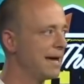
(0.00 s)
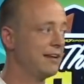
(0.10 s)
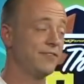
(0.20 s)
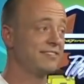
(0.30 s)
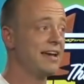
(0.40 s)

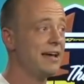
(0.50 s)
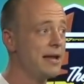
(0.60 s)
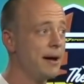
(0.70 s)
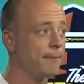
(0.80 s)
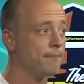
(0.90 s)
And if it's
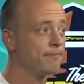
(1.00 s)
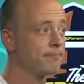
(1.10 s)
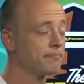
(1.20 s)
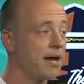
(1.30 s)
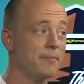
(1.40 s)
A&M,
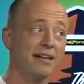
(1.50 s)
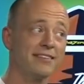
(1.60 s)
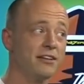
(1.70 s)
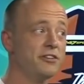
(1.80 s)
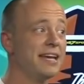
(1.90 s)
I'm
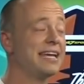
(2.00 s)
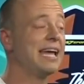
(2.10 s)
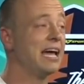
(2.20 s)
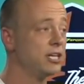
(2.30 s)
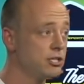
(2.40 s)
not telling you they
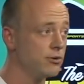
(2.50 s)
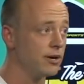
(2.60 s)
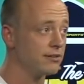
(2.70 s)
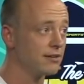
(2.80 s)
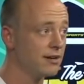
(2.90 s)
can't do
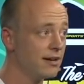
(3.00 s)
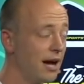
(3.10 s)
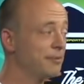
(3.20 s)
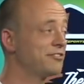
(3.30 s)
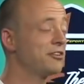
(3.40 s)
it.
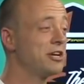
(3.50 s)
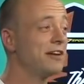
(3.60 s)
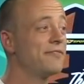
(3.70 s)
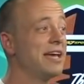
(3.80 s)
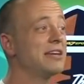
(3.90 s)
I'm just telling
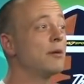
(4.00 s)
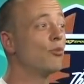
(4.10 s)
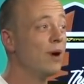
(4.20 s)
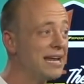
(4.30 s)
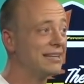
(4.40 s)
you if they end up
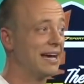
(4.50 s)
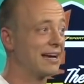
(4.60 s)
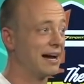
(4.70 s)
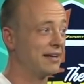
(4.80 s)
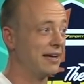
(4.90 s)
winning
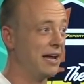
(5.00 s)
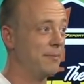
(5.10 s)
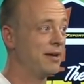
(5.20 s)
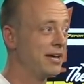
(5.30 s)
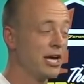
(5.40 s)
that kind of
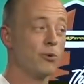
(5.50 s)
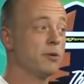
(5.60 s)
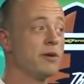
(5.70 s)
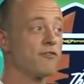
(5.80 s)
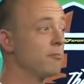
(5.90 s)
game, it would
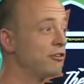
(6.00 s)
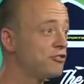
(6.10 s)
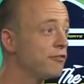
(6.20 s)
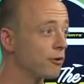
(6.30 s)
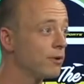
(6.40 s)
have been for much
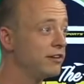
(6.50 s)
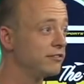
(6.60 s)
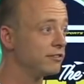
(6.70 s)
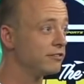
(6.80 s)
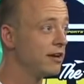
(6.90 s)
different
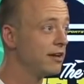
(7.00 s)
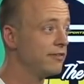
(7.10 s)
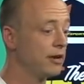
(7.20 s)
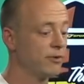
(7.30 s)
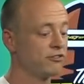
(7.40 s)
reasons
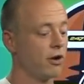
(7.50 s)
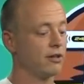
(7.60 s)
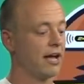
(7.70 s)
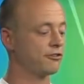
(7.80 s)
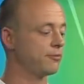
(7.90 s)
than we saw
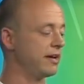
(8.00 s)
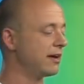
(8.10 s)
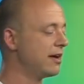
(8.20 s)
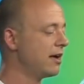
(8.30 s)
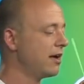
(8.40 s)
last
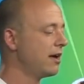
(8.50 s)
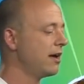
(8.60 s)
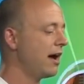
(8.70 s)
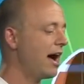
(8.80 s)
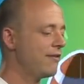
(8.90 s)
week.
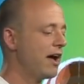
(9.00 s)
I've